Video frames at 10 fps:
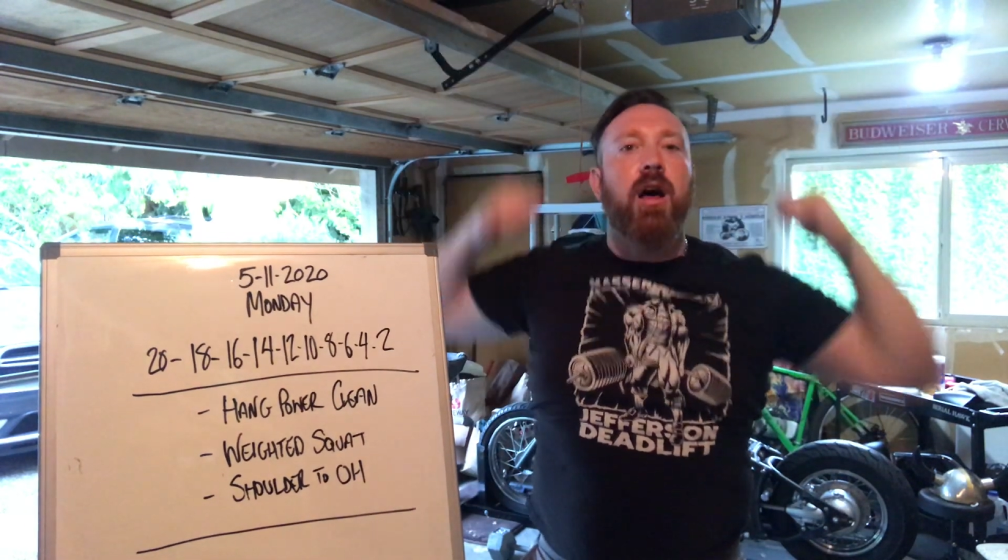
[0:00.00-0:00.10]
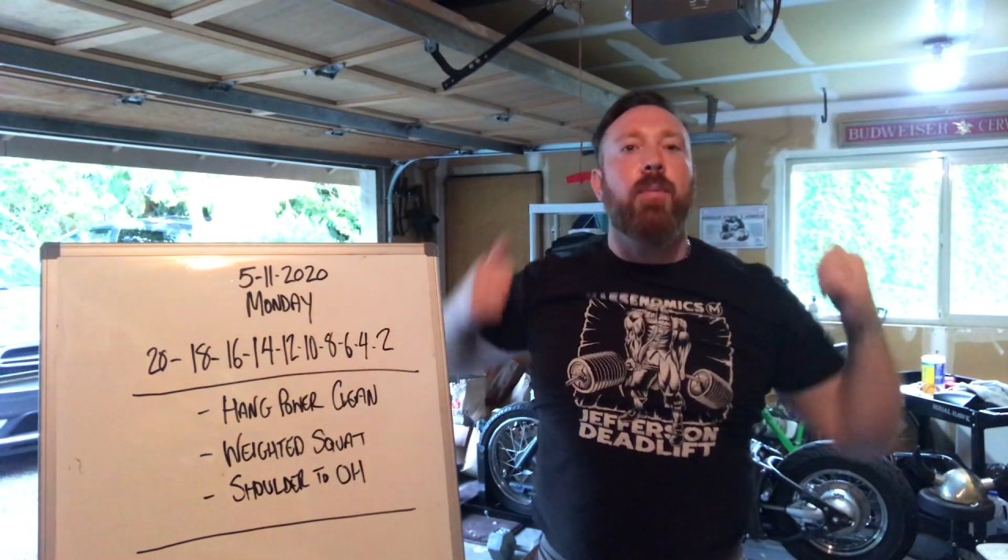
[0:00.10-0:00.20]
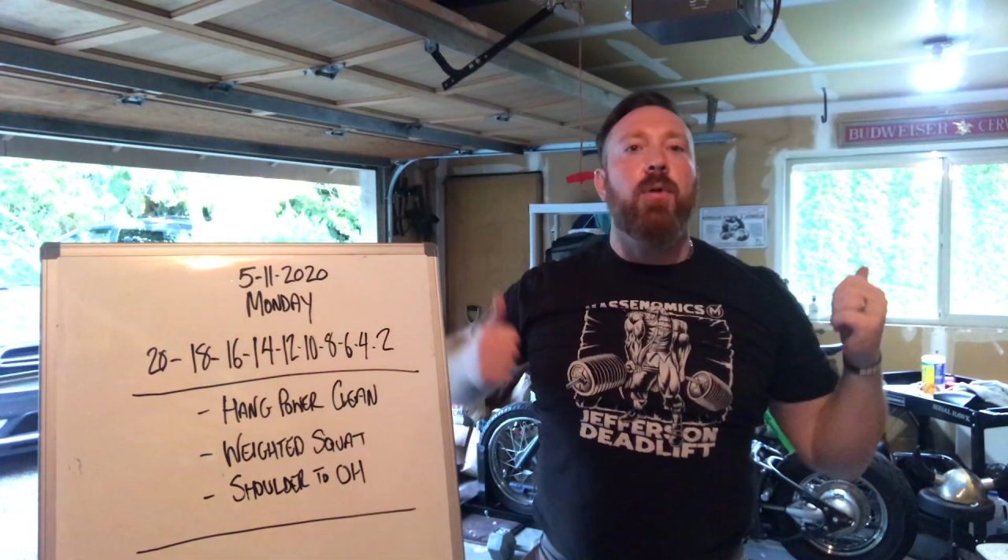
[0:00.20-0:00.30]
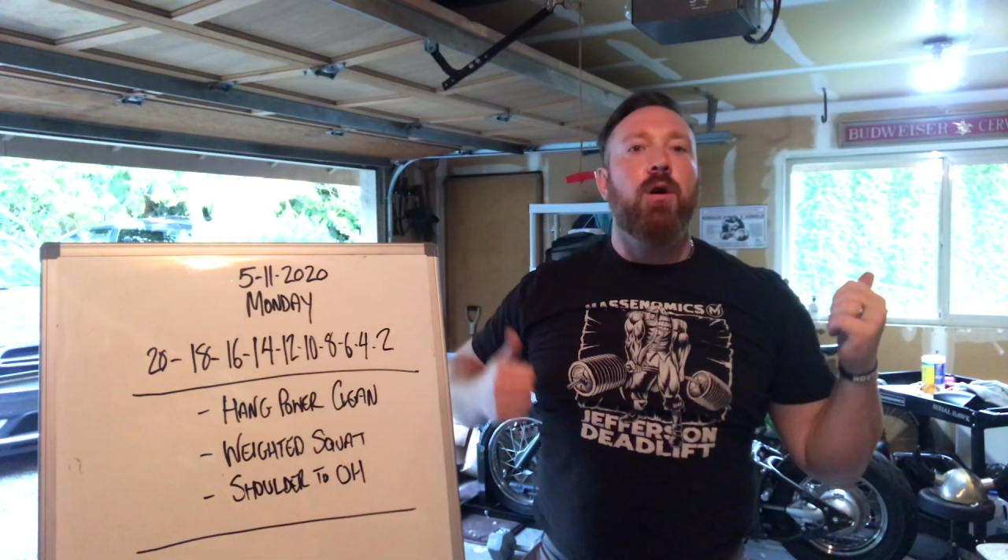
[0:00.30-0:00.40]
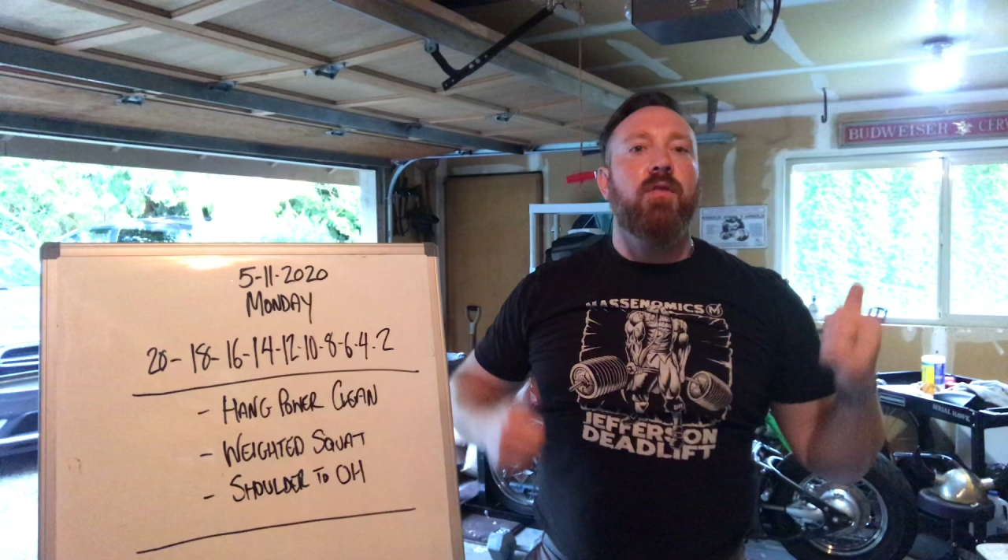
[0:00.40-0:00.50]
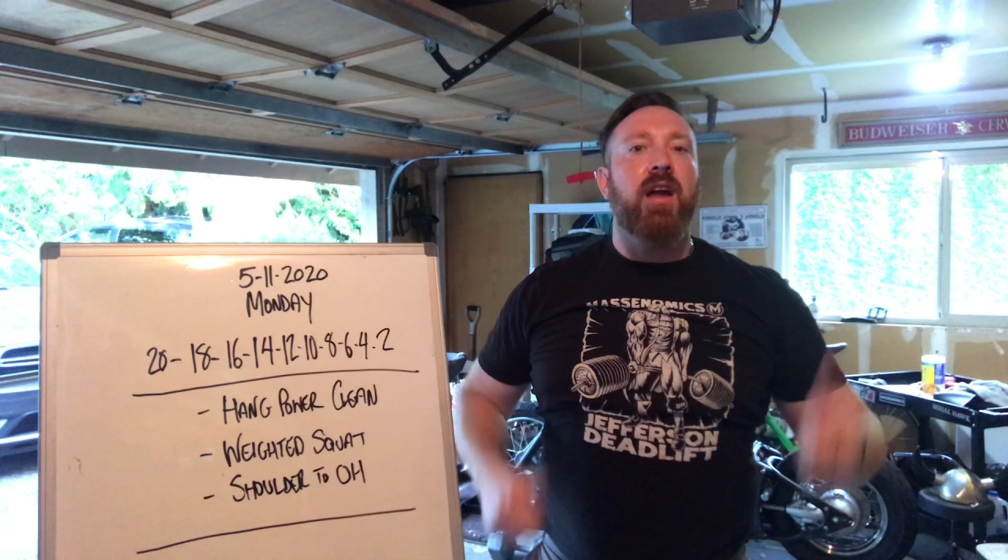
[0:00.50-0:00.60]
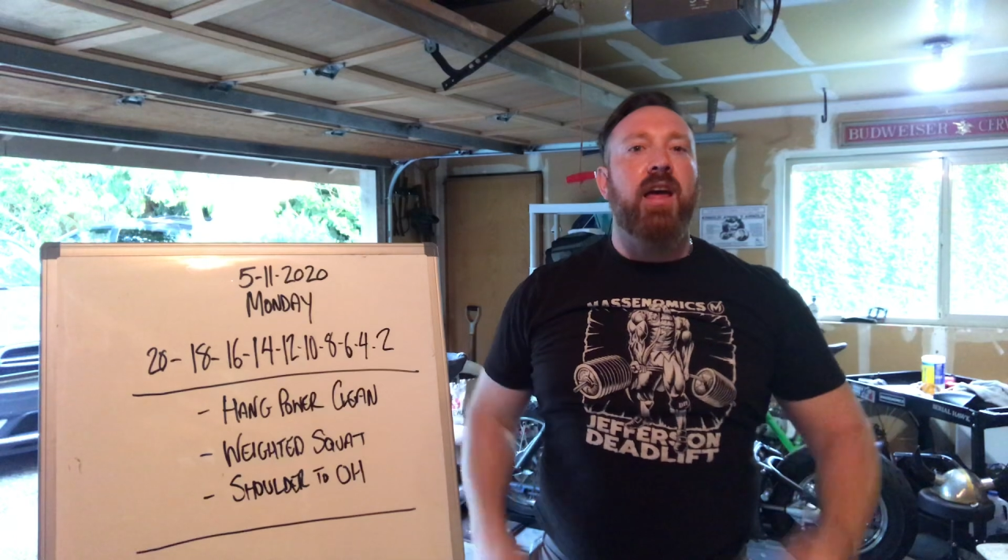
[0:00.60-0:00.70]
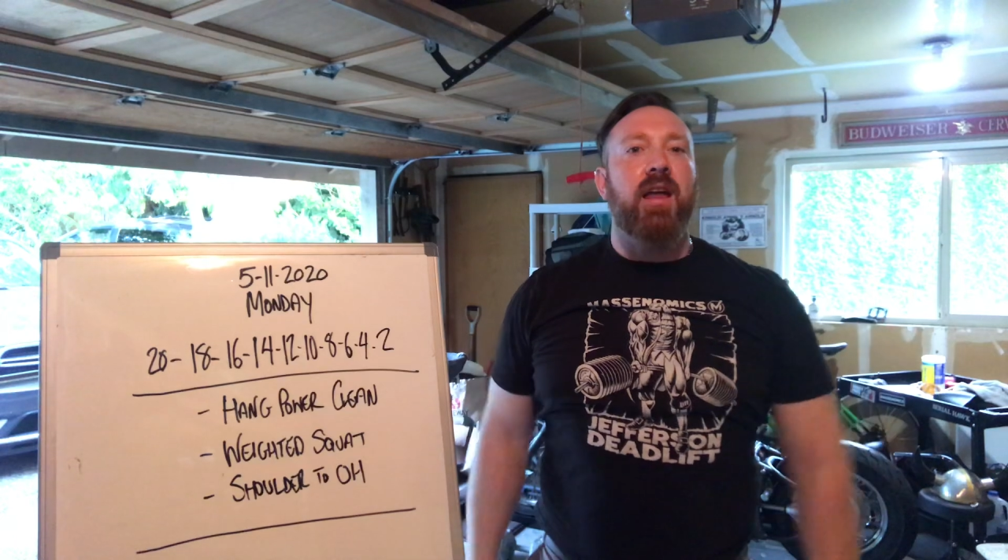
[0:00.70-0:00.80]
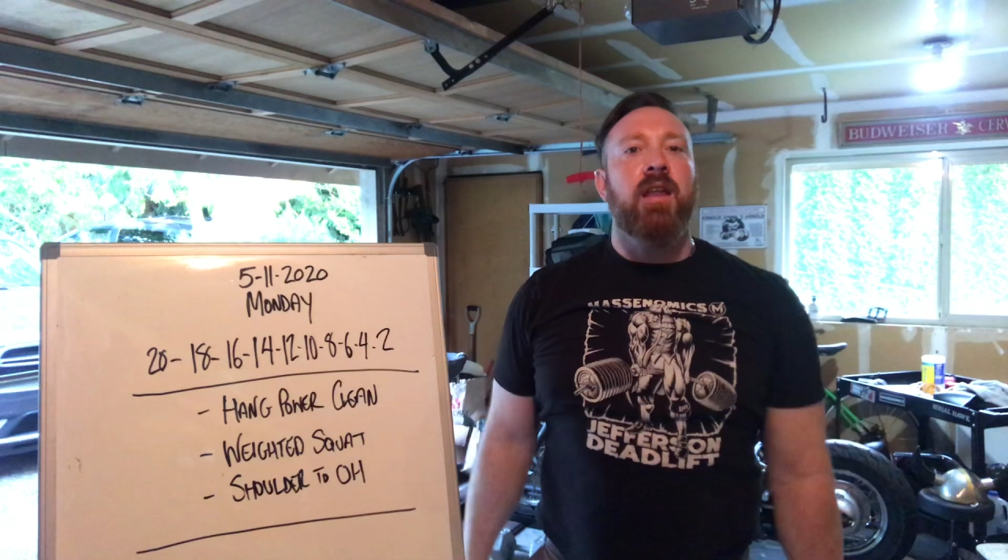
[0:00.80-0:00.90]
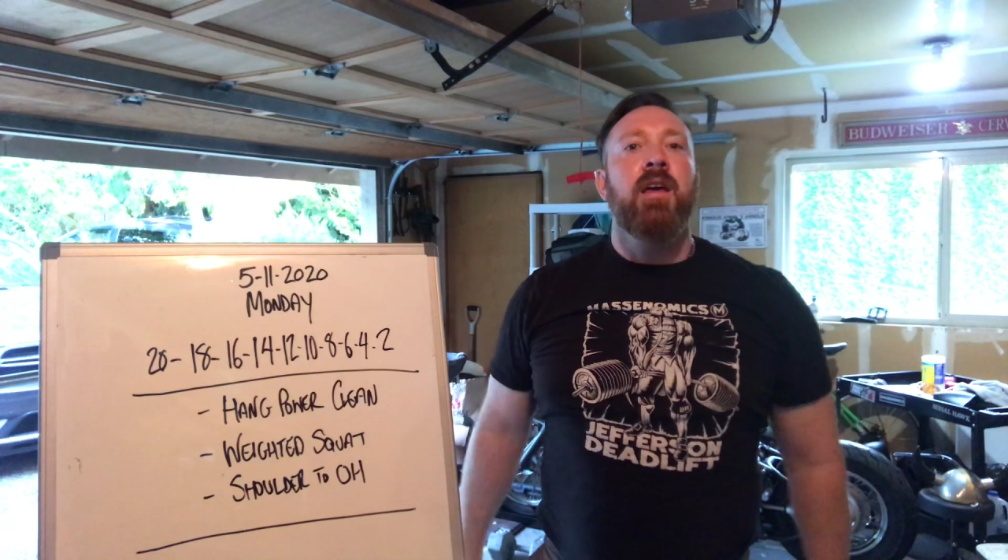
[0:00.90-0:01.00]
up
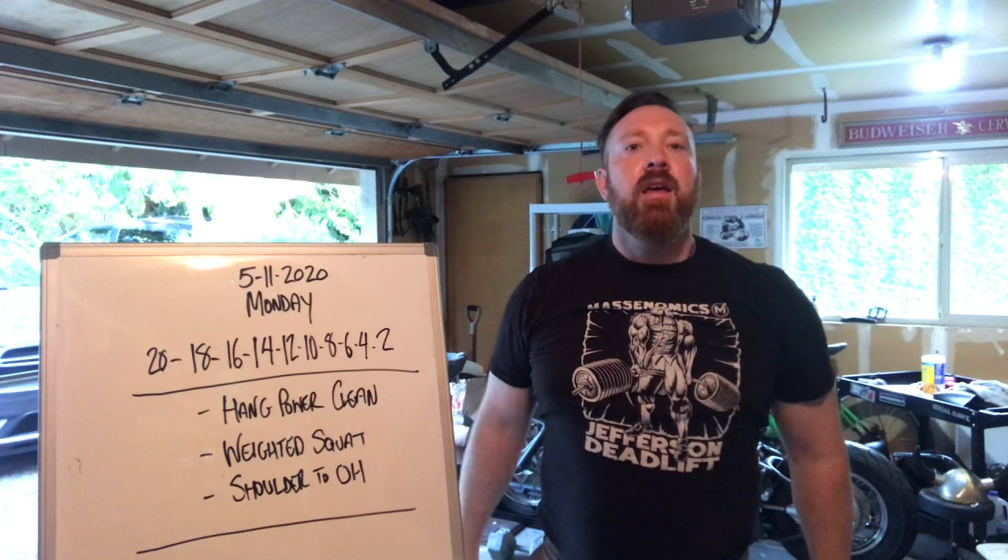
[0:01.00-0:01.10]
overhead.